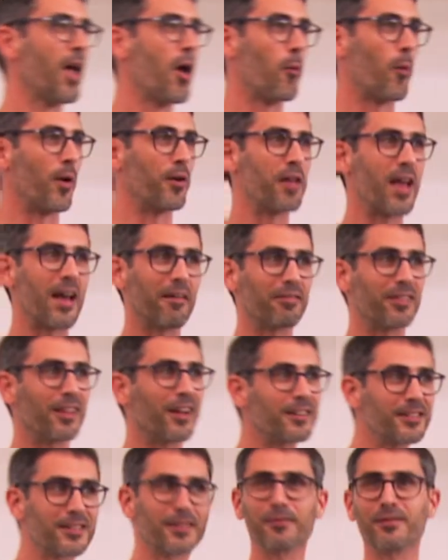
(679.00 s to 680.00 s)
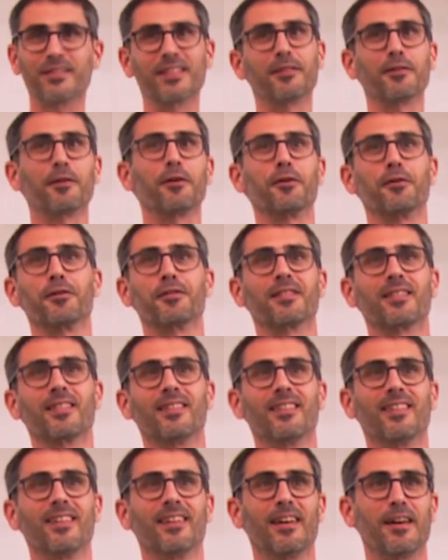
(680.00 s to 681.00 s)
When you have lots of zeros
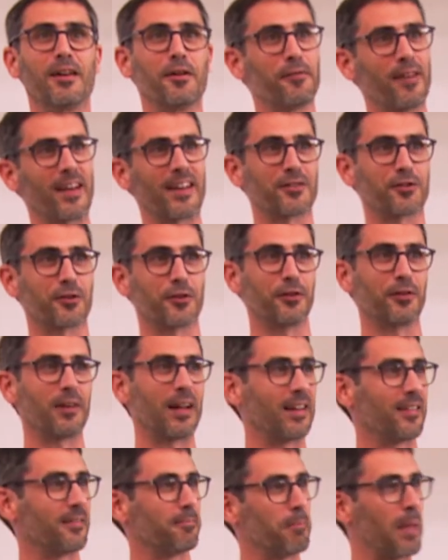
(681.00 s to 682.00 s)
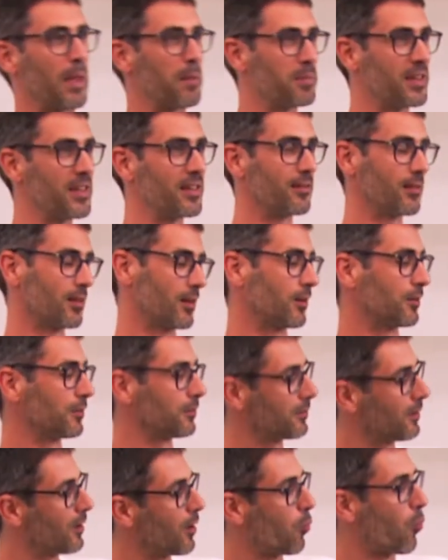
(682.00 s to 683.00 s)
in a vector and maybe
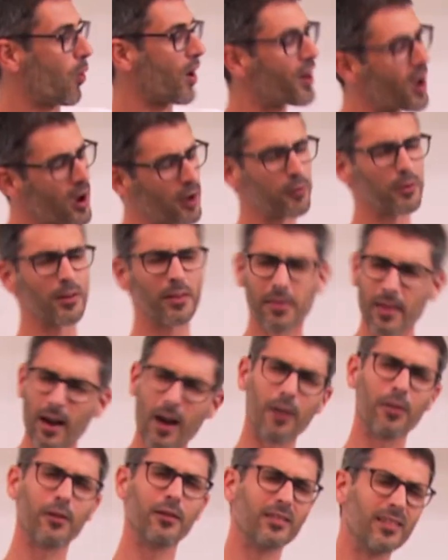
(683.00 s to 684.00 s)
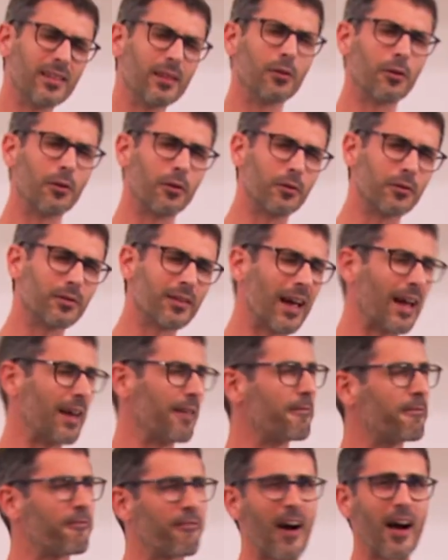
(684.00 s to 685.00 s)
100,000 zeros
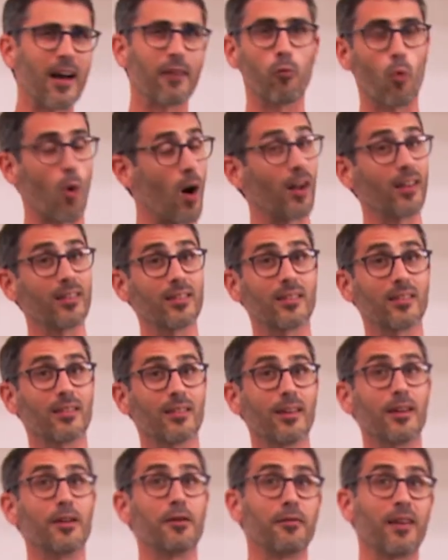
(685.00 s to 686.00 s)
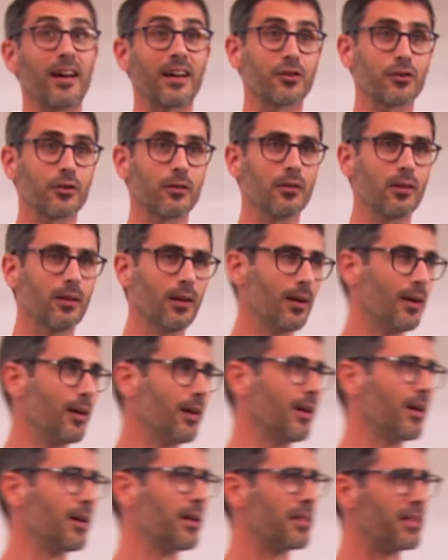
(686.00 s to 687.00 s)
and 5 ones in a vector,
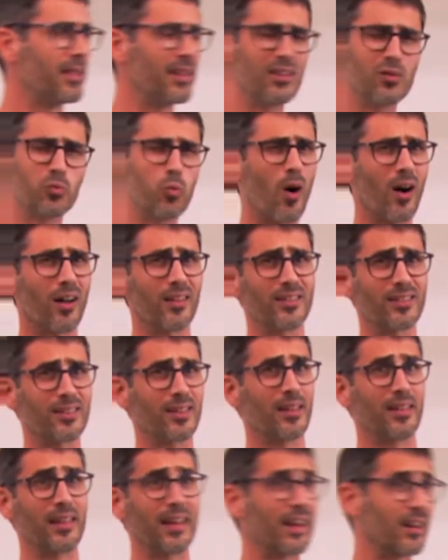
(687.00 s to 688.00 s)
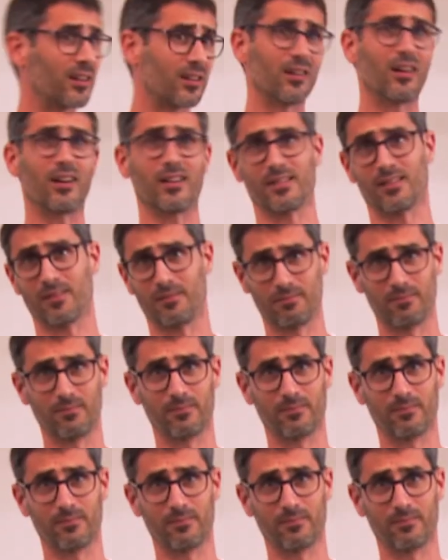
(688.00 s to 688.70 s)
these ones, they get lost.